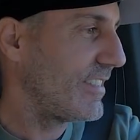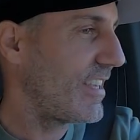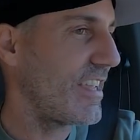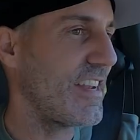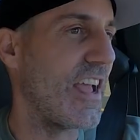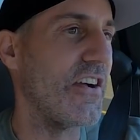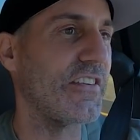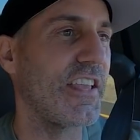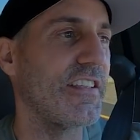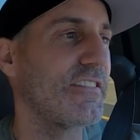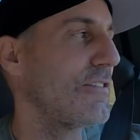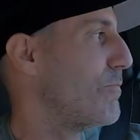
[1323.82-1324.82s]
Getting out,
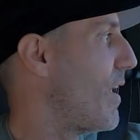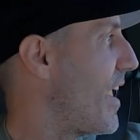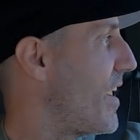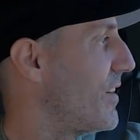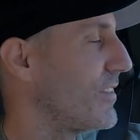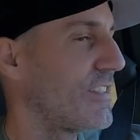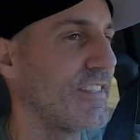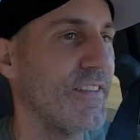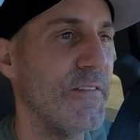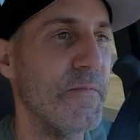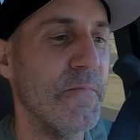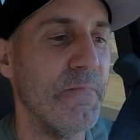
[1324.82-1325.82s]
getting some miles,
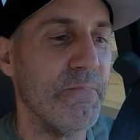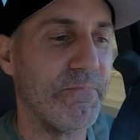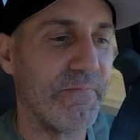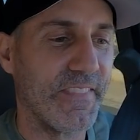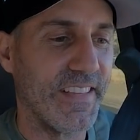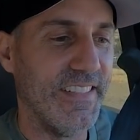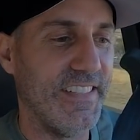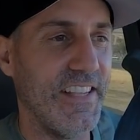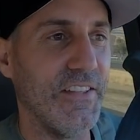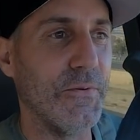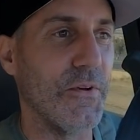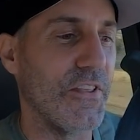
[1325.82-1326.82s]
dealing